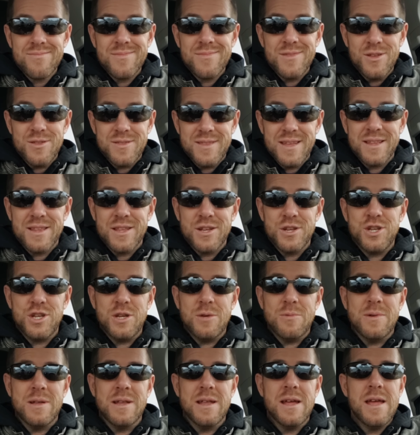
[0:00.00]
You think that
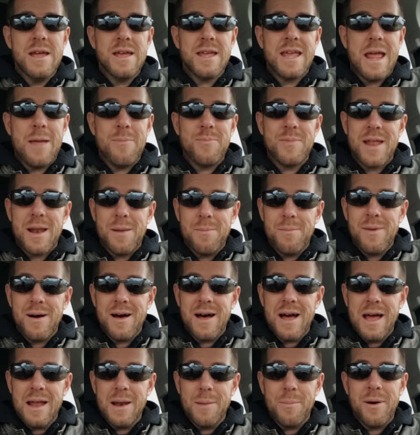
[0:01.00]
she would keep that in
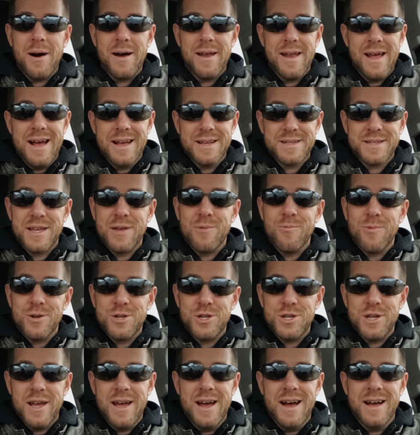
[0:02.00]
mind upon asking what
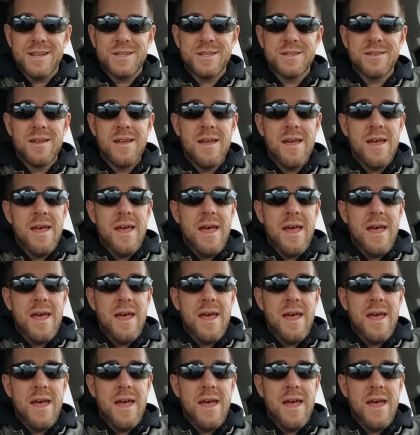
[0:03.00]
she asked.